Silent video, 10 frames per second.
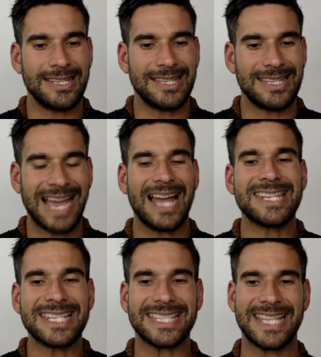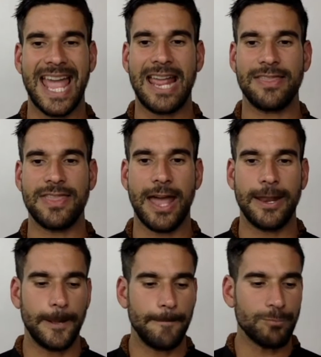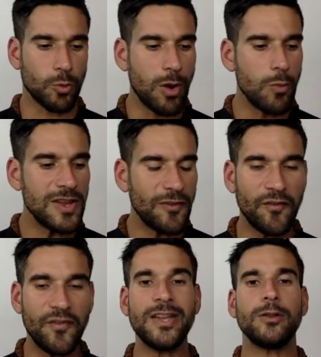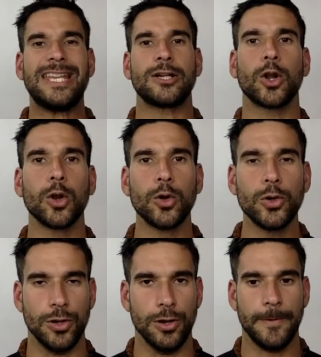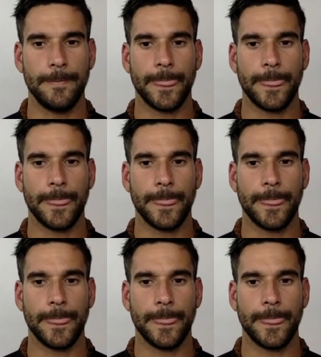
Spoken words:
to understand that when we feel included